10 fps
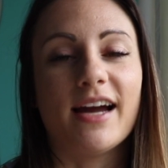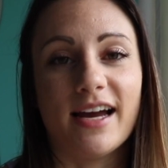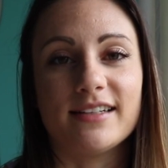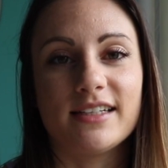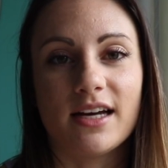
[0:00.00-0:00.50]
I
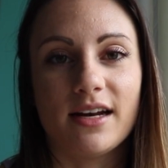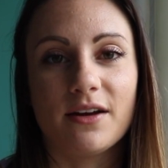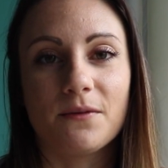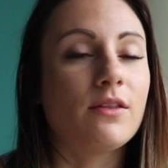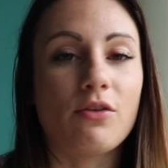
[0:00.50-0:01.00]
had to cut
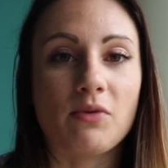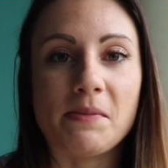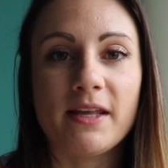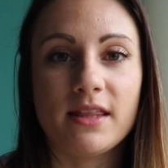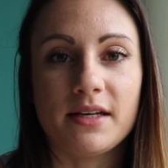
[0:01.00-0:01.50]
out. The 3
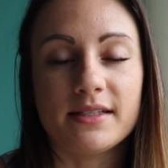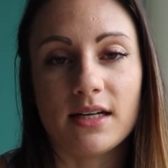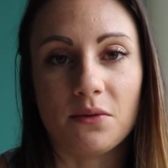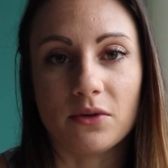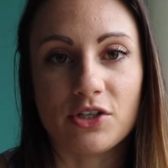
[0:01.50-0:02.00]
main things
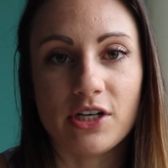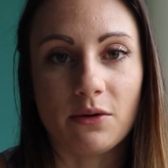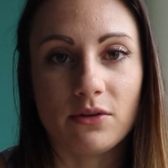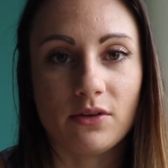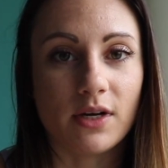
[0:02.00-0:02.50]
that I want to share
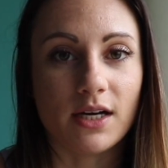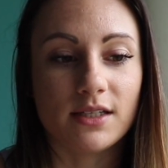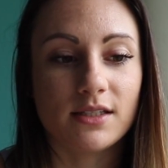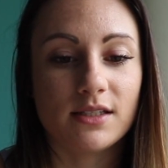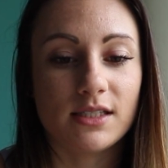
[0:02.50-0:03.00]
with you
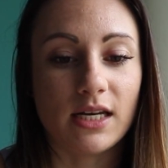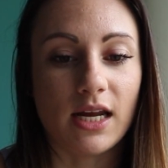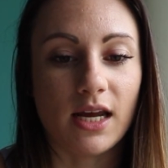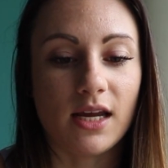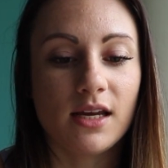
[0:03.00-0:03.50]
guys
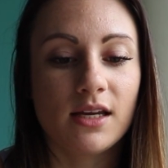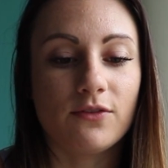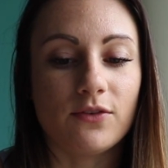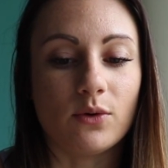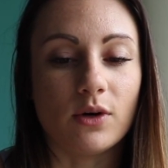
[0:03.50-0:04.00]
today
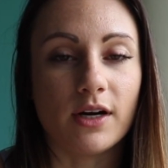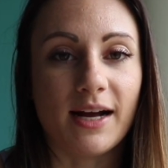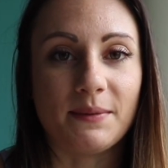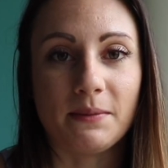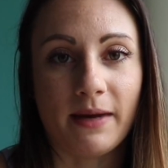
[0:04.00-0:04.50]
for
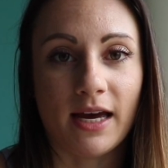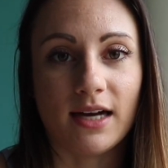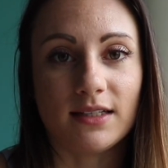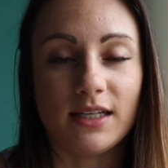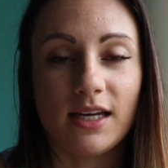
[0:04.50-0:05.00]
helping my
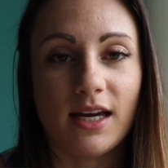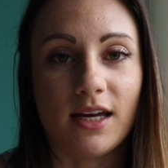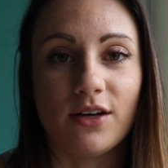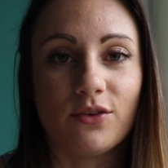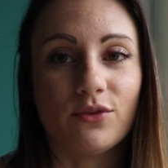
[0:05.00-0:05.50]
acne
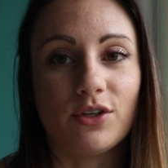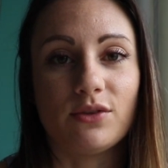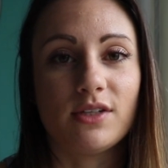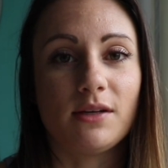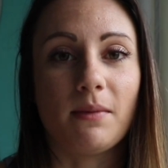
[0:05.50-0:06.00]
and
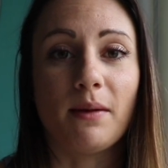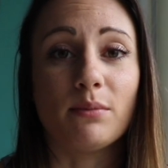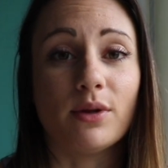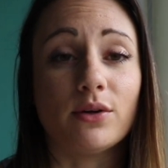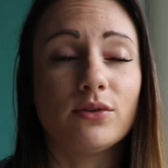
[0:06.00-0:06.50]
reducing my
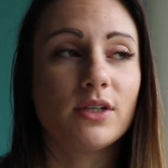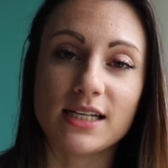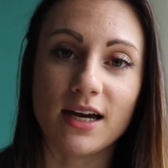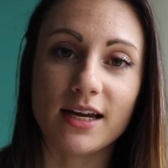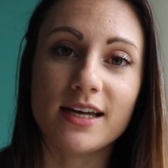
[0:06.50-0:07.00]
bloat is
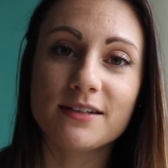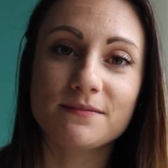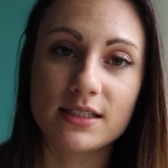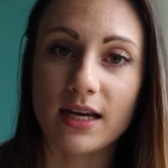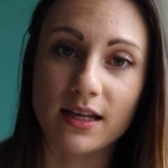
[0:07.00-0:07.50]
diet.
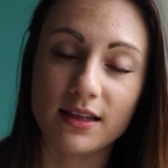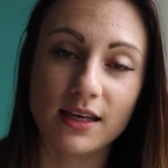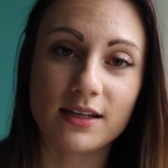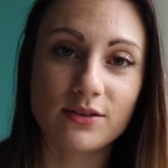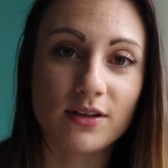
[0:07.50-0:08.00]
Second
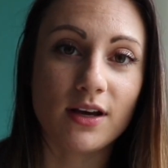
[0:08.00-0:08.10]
thing is